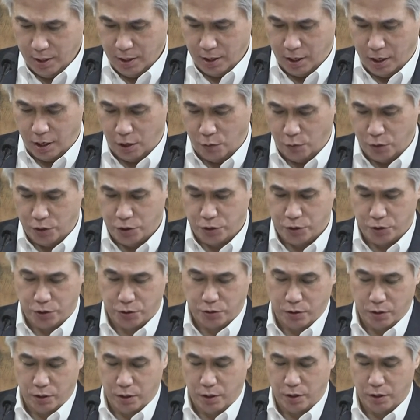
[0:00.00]
I wish
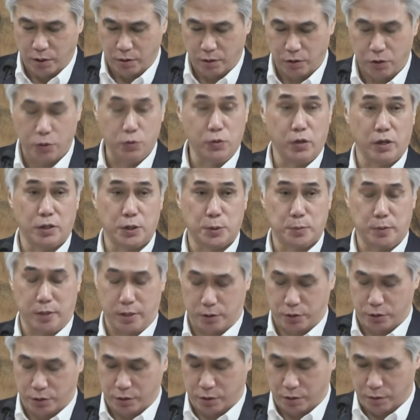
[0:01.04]
to
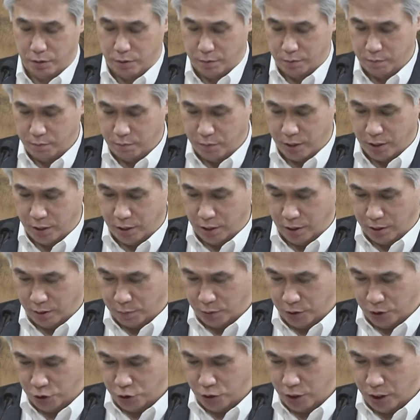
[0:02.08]
express my
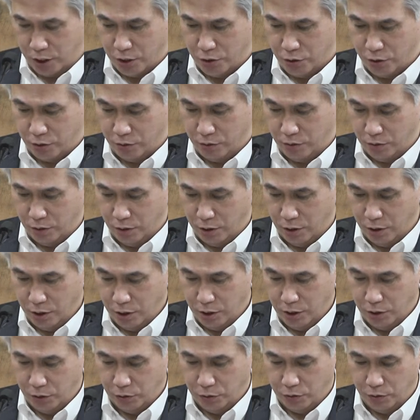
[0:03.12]
appreciation
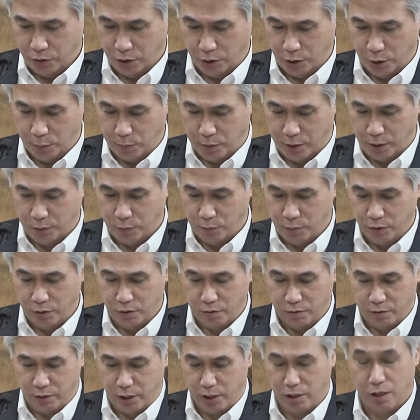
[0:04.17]
to the Department
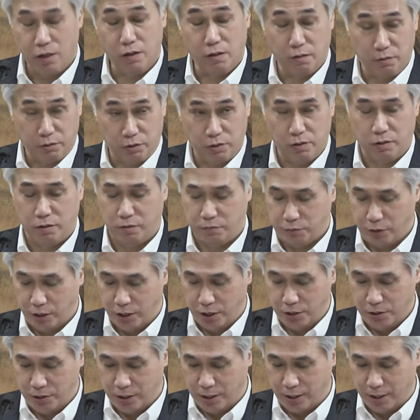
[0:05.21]
of,
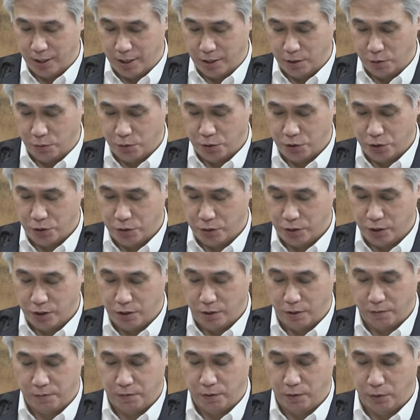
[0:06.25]
Asian Languages,
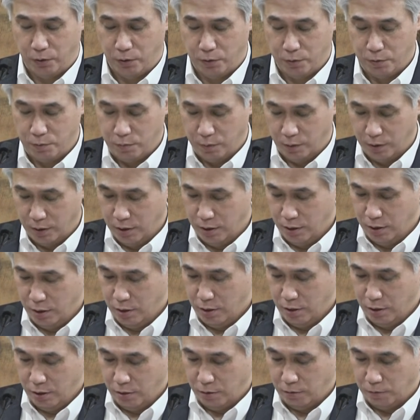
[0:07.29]
EFLU,
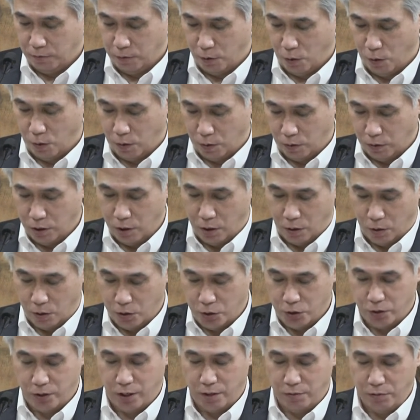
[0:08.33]
for
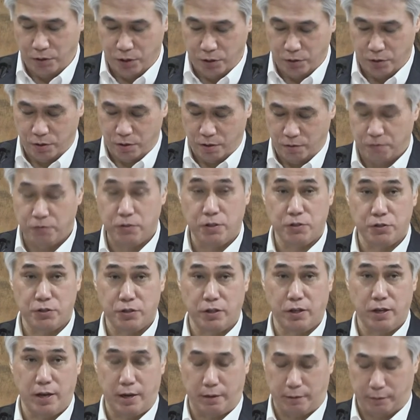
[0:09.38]
hosting this conference
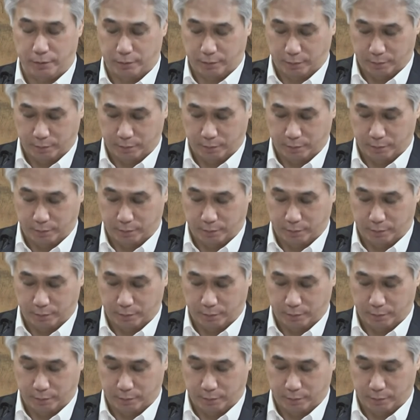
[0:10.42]
again.